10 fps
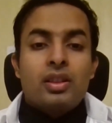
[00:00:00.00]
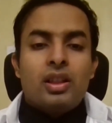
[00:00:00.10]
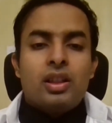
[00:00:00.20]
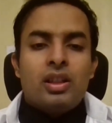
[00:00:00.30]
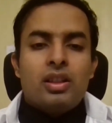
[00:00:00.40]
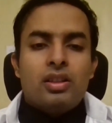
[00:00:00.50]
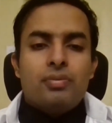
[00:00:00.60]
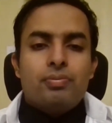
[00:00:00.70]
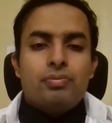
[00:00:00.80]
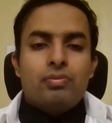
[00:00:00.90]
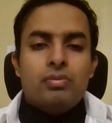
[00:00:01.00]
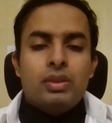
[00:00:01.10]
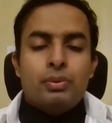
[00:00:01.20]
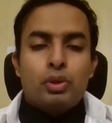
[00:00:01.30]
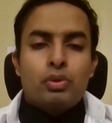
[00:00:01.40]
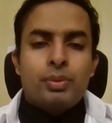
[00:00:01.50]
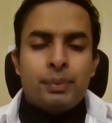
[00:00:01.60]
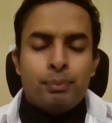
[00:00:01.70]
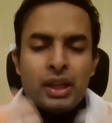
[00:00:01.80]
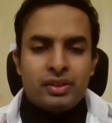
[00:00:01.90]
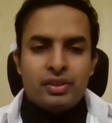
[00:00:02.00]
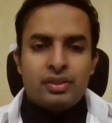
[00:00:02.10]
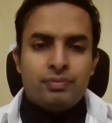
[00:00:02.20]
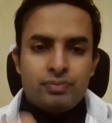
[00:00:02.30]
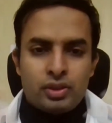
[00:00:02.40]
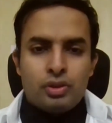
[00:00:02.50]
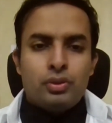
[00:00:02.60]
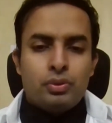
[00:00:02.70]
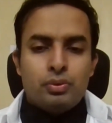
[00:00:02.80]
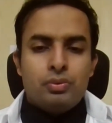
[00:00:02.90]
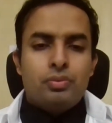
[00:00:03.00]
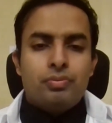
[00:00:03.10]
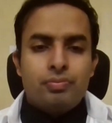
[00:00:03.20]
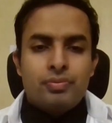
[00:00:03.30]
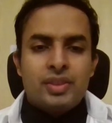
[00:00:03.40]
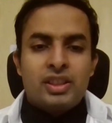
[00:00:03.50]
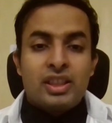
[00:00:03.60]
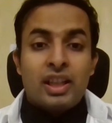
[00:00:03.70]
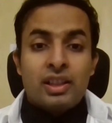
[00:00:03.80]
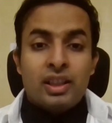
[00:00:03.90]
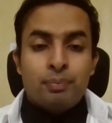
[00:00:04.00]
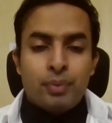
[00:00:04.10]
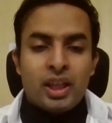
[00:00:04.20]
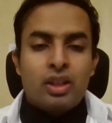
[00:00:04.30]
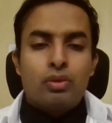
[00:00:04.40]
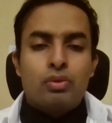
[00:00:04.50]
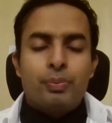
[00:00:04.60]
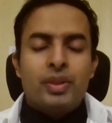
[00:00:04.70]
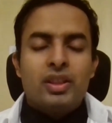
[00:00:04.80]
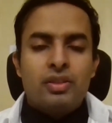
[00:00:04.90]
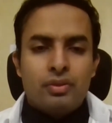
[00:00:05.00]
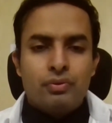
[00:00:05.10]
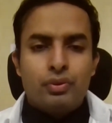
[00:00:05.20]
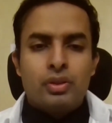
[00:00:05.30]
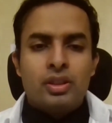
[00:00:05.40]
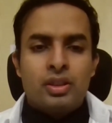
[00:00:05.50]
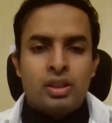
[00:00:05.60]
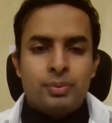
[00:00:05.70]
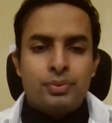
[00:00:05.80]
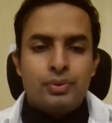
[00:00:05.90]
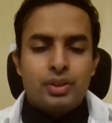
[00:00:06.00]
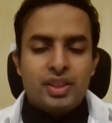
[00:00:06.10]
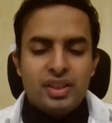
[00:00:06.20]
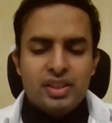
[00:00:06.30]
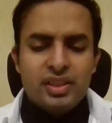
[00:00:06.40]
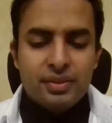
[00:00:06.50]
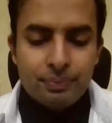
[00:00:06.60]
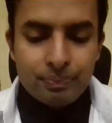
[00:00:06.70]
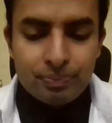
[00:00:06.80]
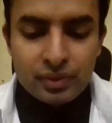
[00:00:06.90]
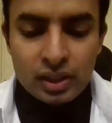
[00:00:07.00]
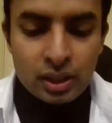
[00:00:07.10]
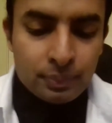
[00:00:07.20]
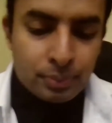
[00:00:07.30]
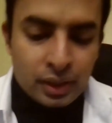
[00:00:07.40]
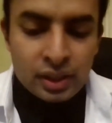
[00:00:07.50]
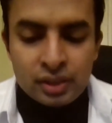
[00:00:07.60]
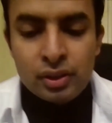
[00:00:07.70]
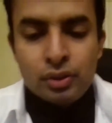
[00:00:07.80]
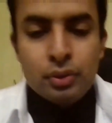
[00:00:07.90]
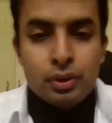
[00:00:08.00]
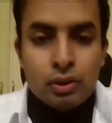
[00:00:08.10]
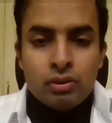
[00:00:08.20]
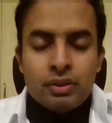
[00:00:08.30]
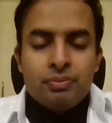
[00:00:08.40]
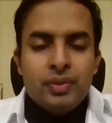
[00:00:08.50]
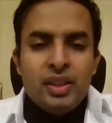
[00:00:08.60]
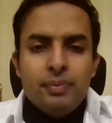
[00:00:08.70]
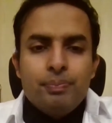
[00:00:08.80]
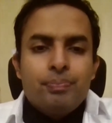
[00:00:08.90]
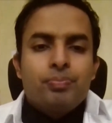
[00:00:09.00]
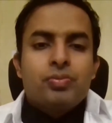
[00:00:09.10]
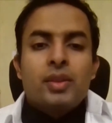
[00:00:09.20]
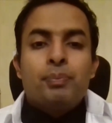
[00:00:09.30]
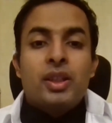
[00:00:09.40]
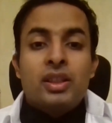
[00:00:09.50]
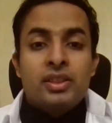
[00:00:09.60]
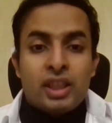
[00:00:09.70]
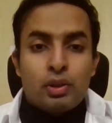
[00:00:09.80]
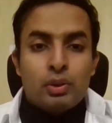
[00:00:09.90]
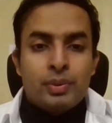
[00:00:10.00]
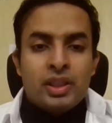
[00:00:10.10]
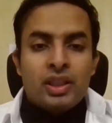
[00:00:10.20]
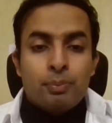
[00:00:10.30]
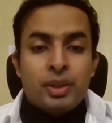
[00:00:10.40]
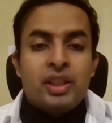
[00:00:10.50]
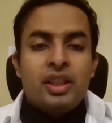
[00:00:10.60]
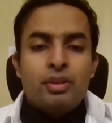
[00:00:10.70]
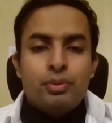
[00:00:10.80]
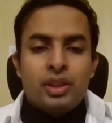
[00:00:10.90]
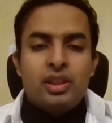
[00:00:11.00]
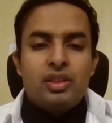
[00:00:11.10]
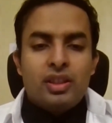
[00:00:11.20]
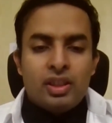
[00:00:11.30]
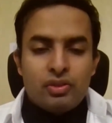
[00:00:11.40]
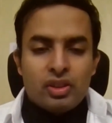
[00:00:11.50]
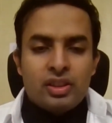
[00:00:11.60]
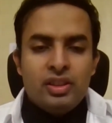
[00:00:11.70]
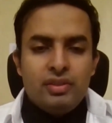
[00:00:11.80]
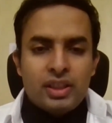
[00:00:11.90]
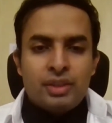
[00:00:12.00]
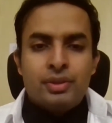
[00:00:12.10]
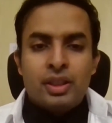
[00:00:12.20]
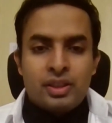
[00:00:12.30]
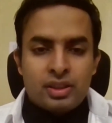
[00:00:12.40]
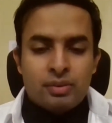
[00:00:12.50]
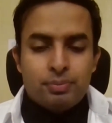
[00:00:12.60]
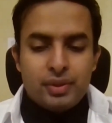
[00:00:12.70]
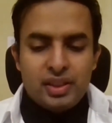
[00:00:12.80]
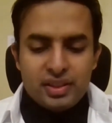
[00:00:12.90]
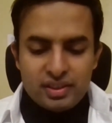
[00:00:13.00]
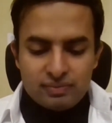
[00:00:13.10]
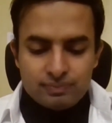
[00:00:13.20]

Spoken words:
uh, which will be better to sell and make equipment for the armed forces compared to the OFB, because they will be competing with each other and with other companies.